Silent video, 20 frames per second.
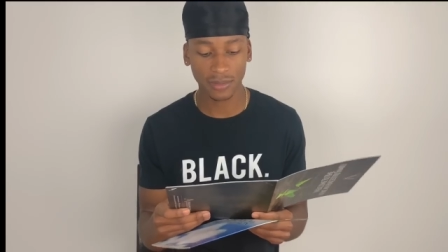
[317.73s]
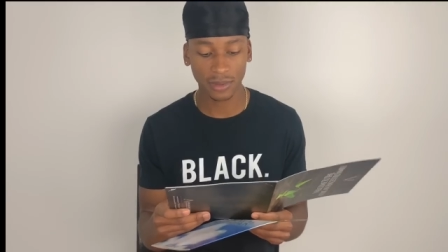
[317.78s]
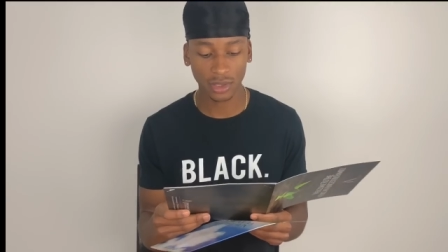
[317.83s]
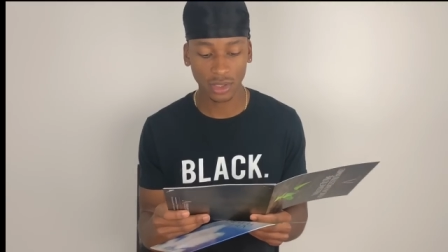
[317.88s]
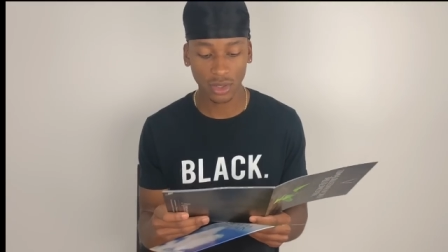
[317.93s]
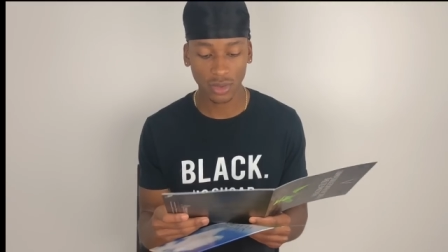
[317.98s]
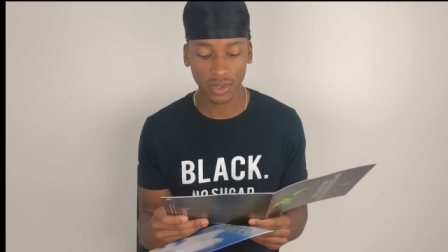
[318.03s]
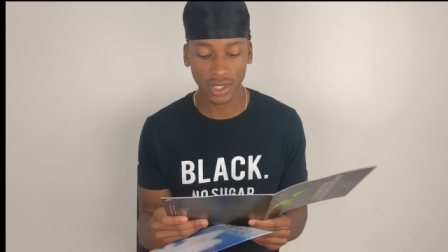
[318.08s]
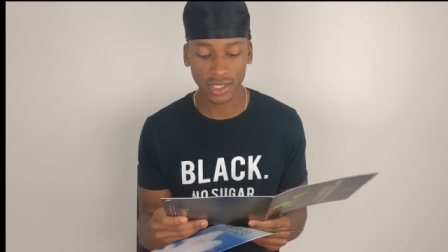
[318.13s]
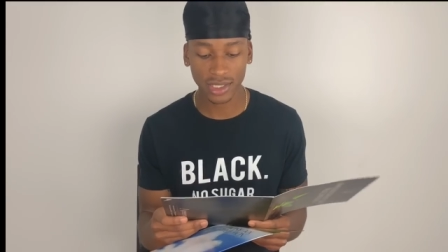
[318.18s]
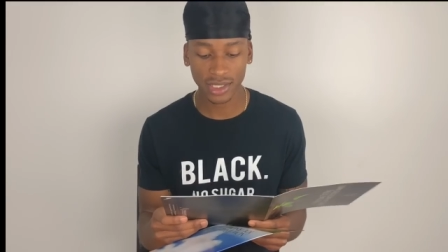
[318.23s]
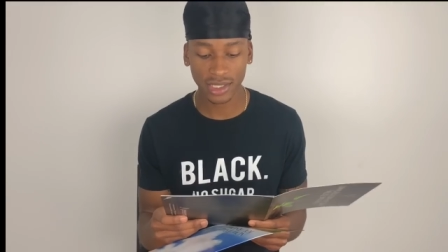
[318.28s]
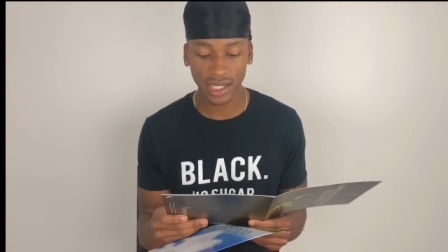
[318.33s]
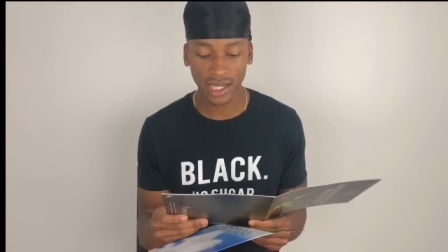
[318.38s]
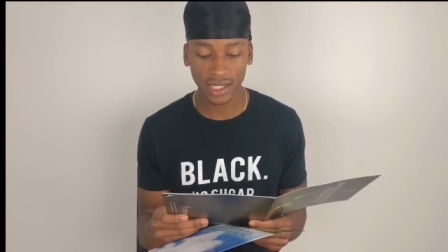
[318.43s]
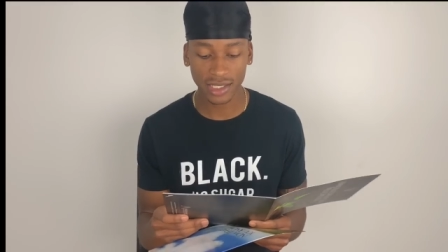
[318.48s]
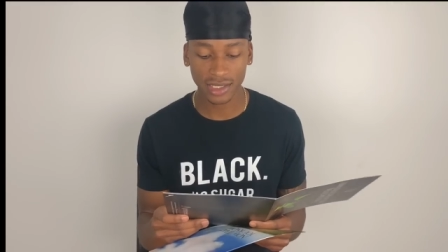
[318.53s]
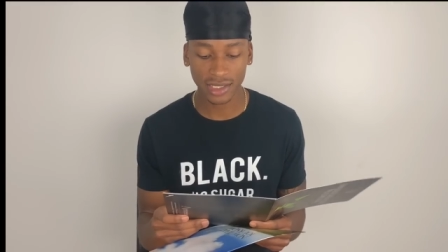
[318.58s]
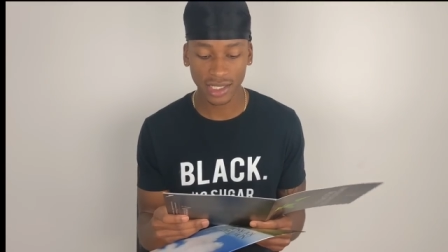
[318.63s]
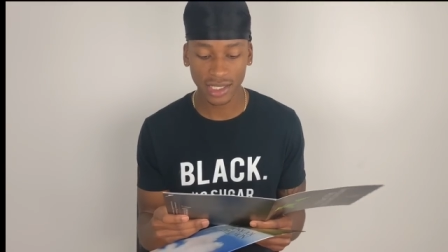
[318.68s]
below
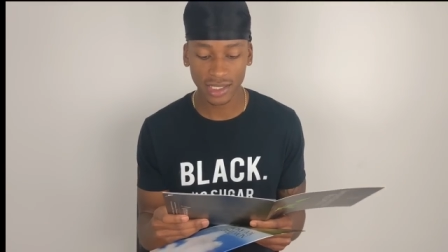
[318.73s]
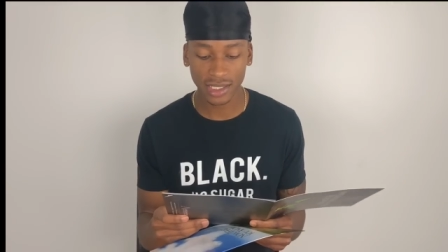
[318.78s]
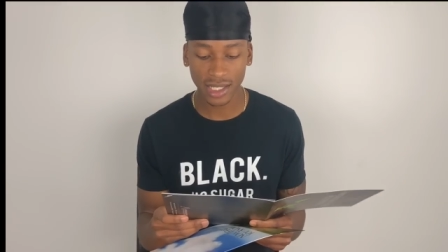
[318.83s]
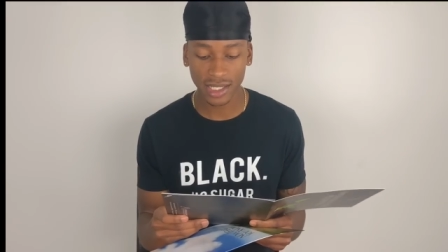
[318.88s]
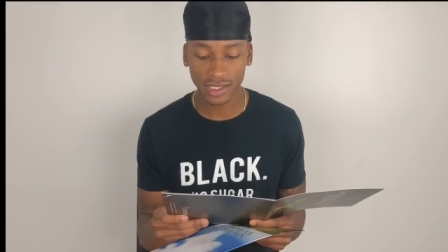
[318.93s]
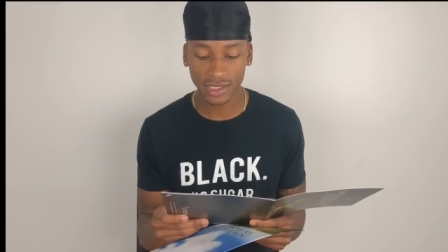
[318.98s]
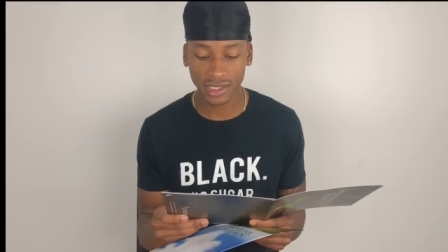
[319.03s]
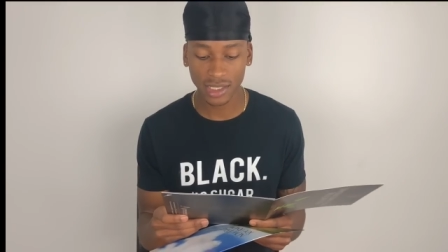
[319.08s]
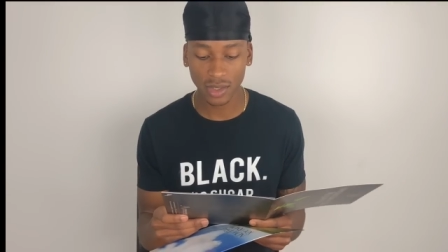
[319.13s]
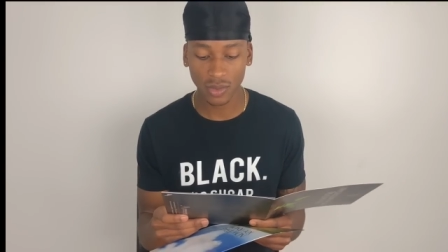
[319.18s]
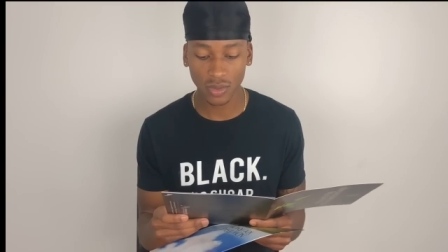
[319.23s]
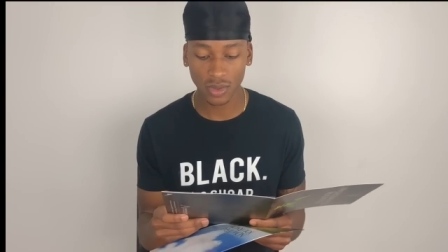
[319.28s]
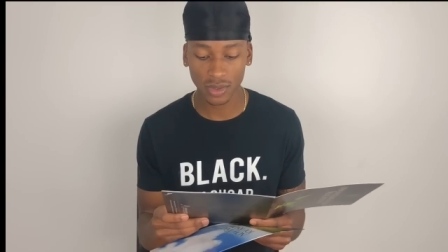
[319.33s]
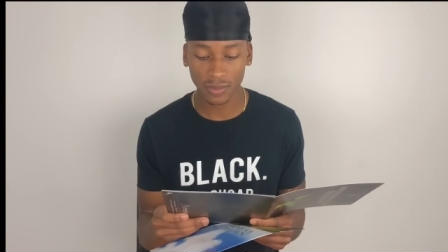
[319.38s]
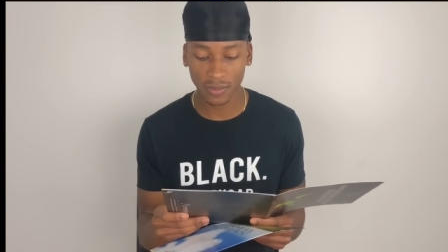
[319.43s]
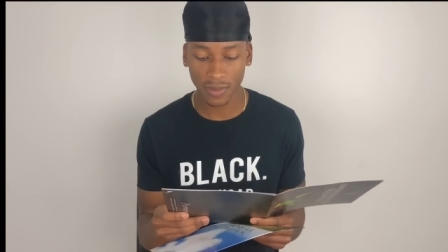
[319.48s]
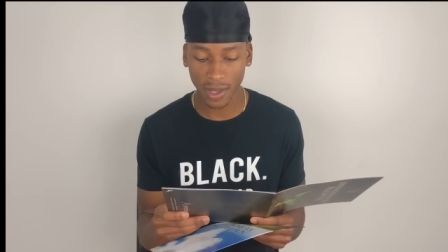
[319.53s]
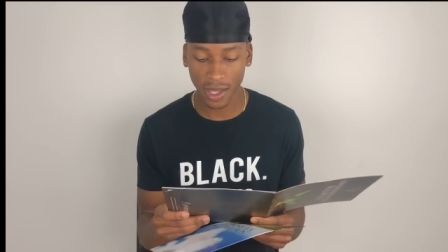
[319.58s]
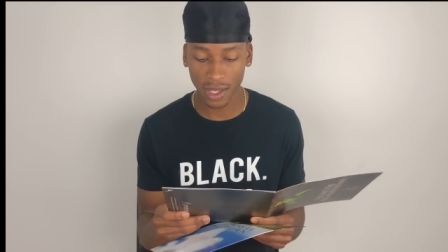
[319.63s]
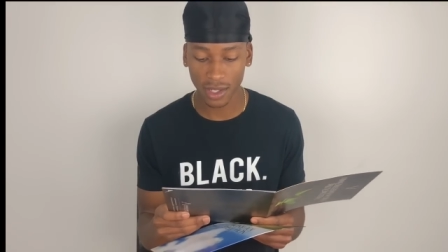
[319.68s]
indicate DNA
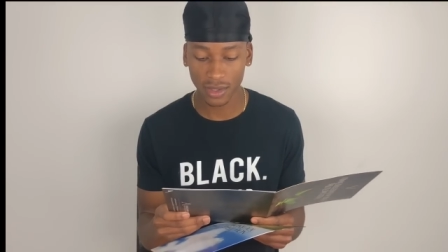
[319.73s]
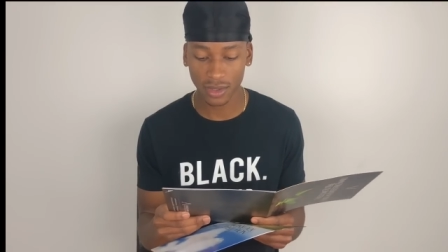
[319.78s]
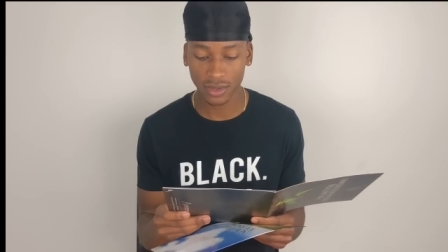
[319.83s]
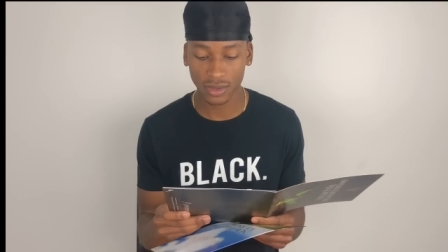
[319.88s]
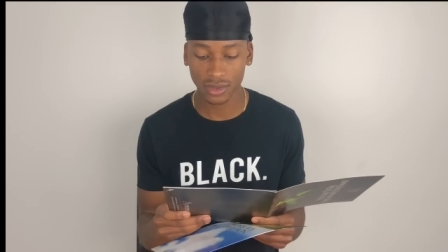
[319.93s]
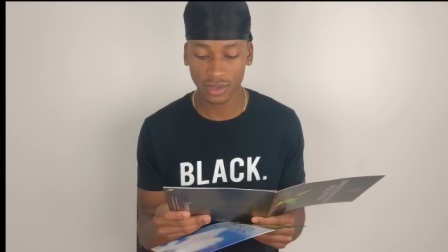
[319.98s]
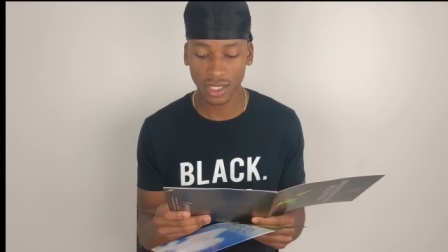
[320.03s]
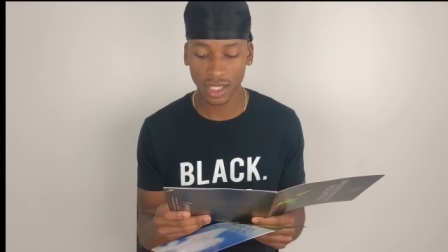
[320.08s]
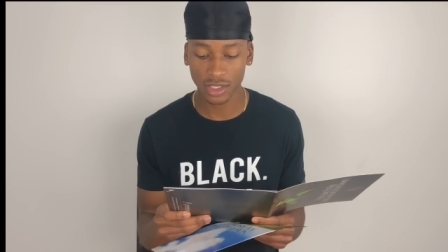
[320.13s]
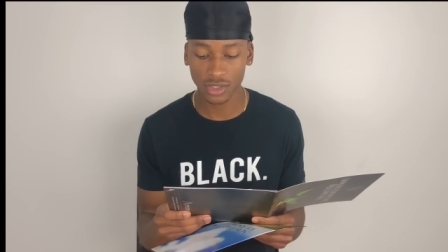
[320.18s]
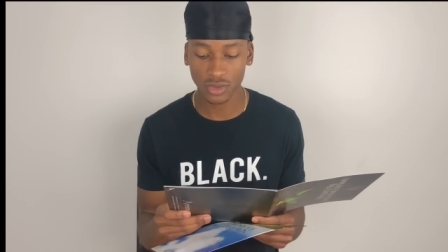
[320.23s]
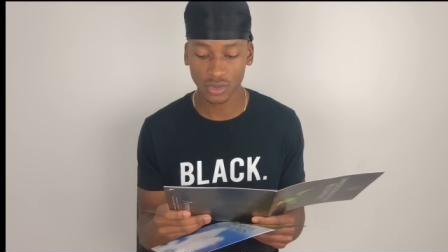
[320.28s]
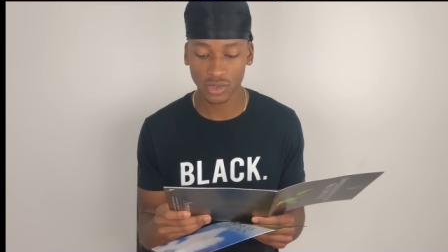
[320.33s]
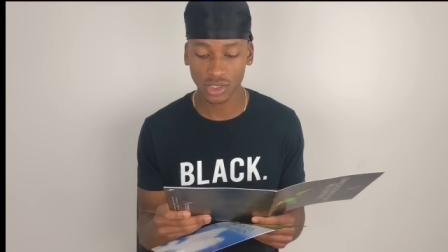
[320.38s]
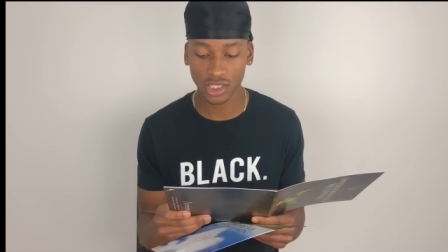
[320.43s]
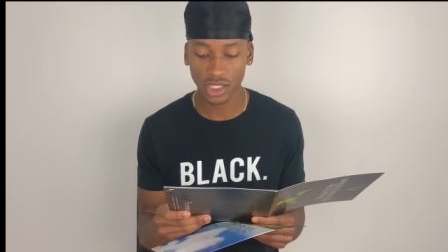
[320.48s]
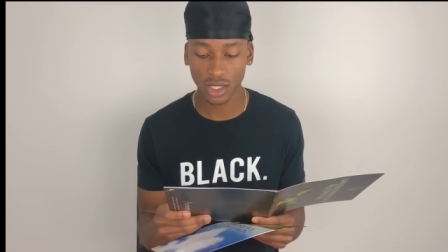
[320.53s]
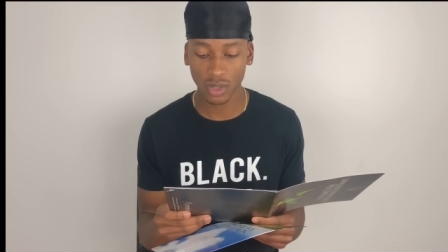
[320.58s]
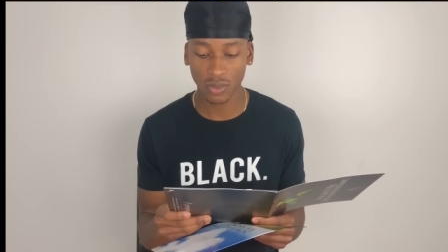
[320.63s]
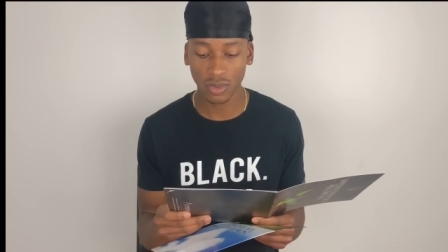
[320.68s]
sequence patterns that you
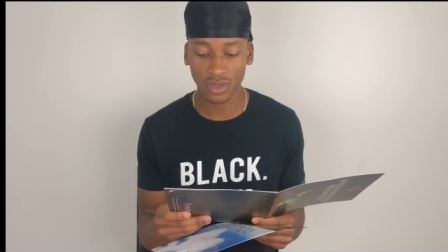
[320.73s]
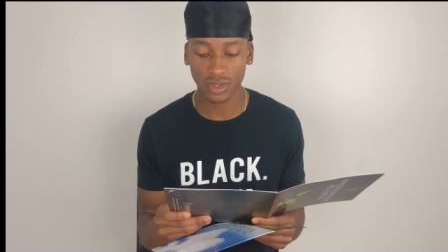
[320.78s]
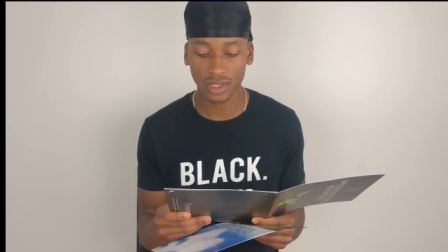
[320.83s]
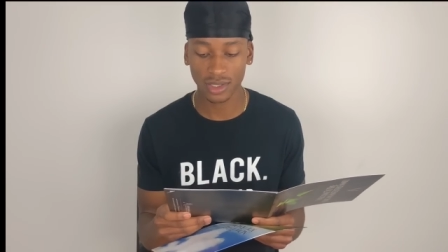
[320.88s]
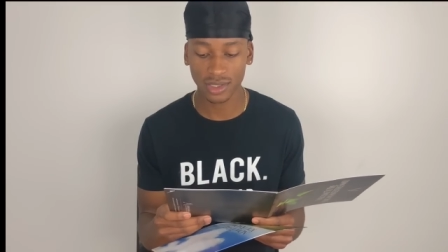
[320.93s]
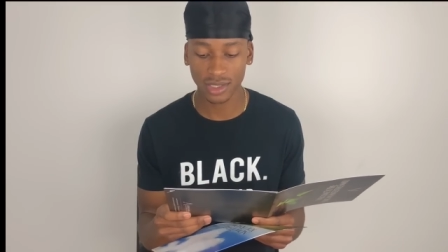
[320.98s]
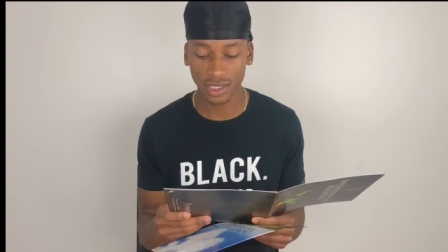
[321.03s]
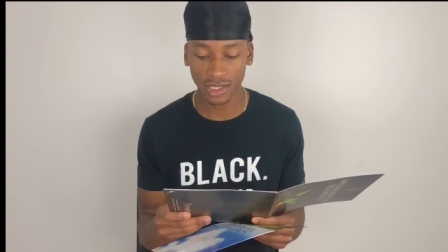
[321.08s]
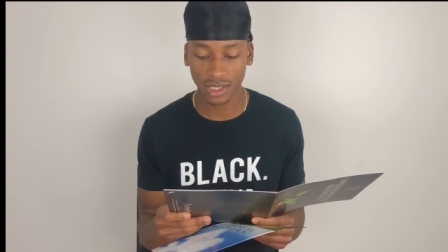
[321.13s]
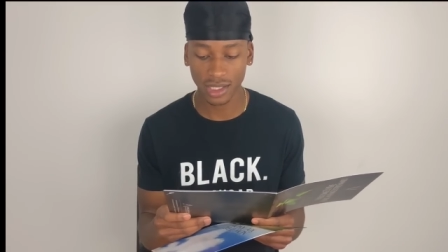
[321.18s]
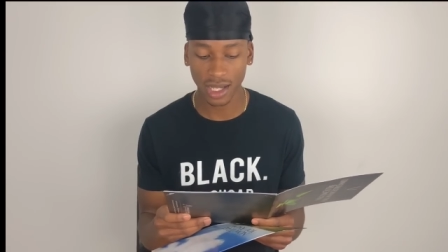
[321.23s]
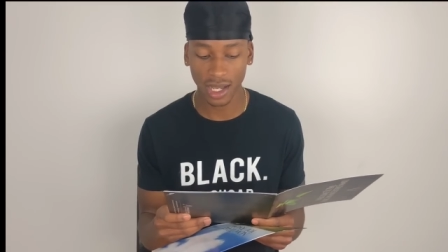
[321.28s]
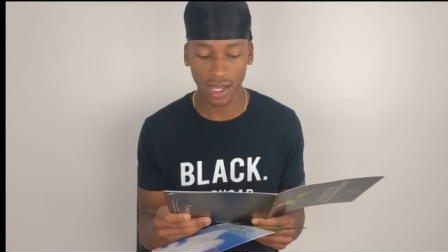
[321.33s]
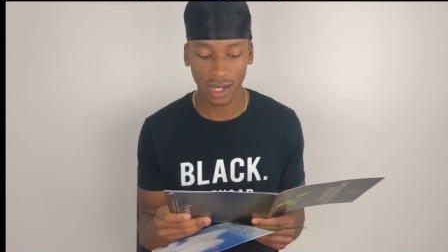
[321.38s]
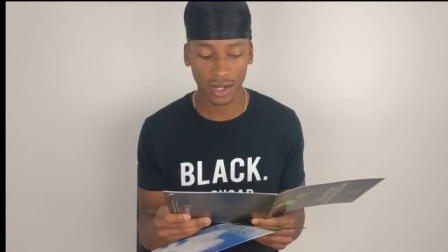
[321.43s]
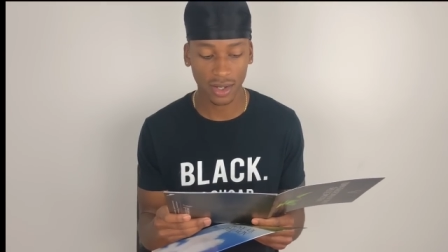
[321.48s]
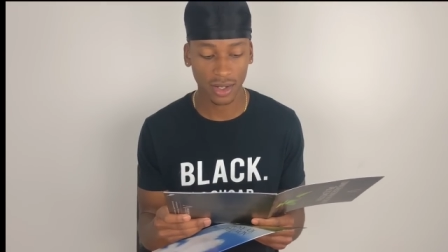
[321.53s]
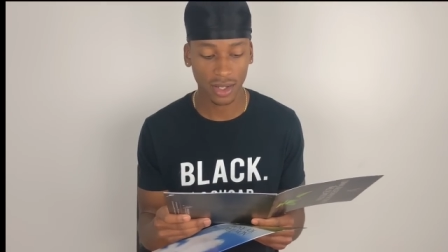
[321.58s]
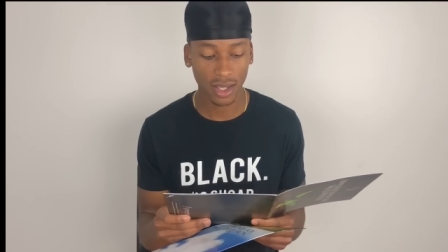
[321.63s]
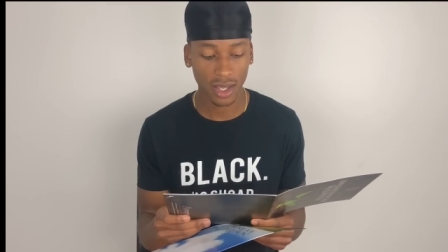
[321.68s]
share with the
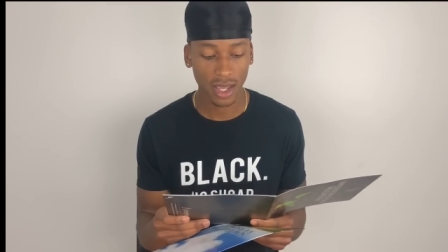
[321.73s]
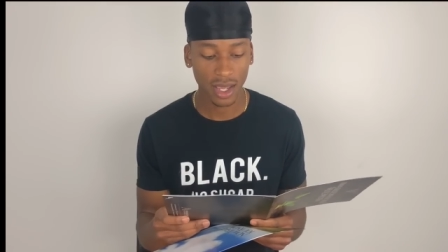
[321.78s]
Tikar.